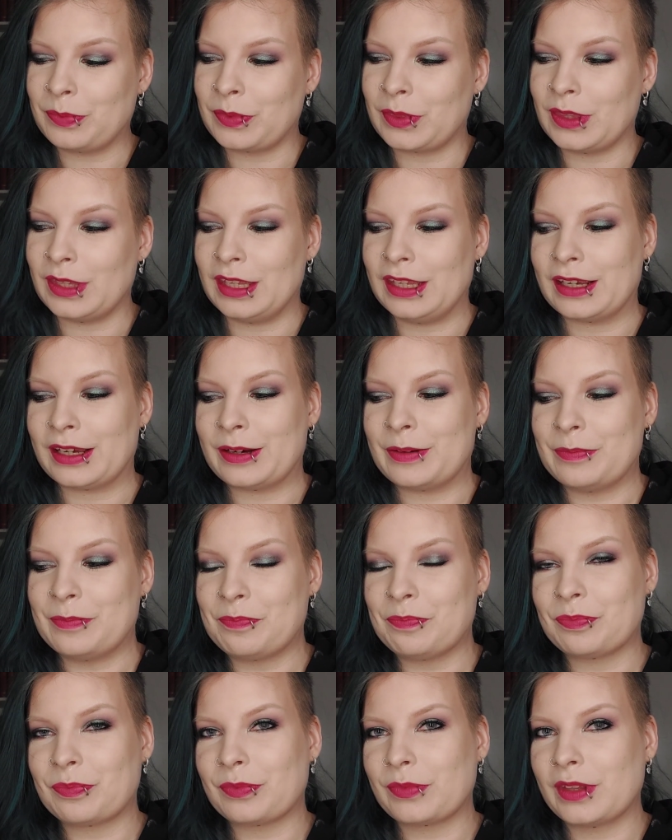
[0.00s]
Yeah,
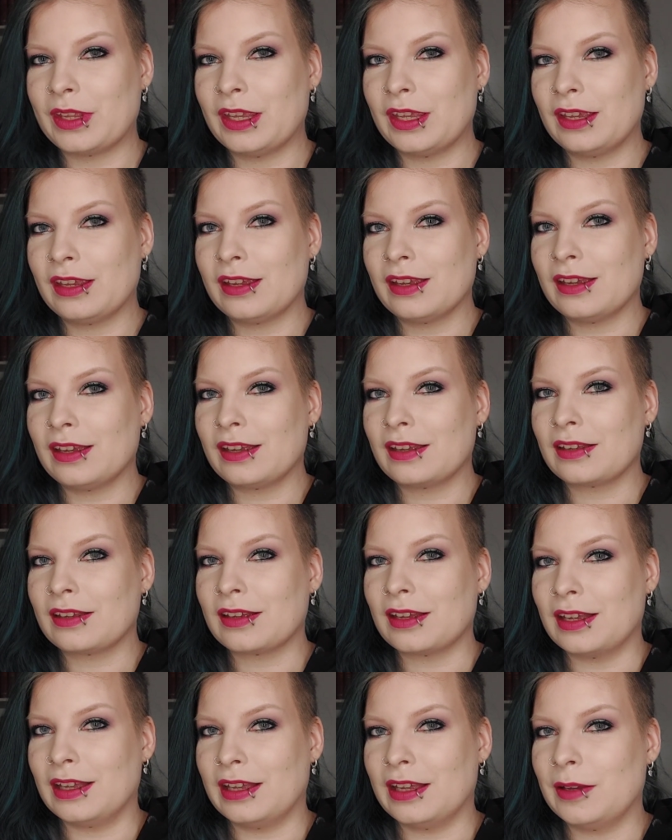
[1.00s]

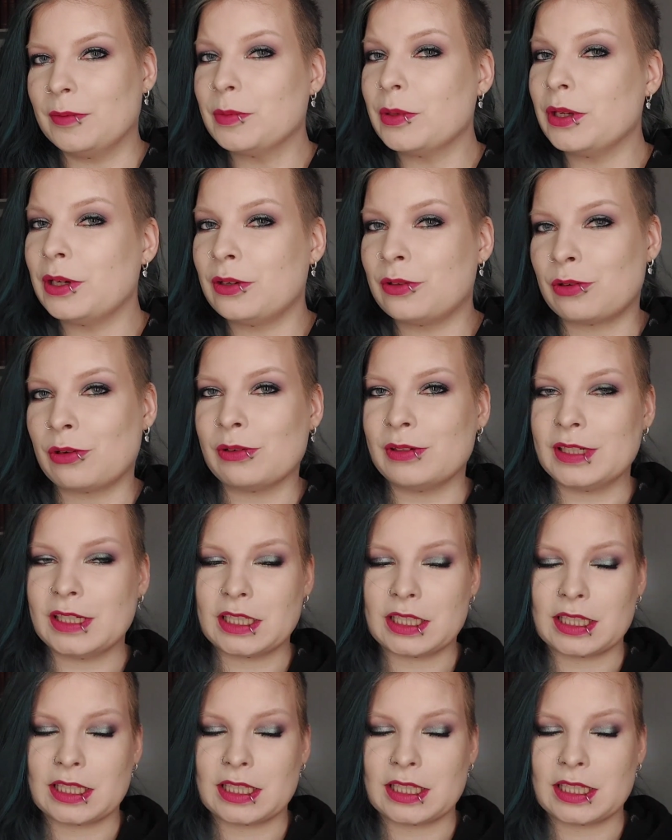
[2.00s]
I'm gonna roll in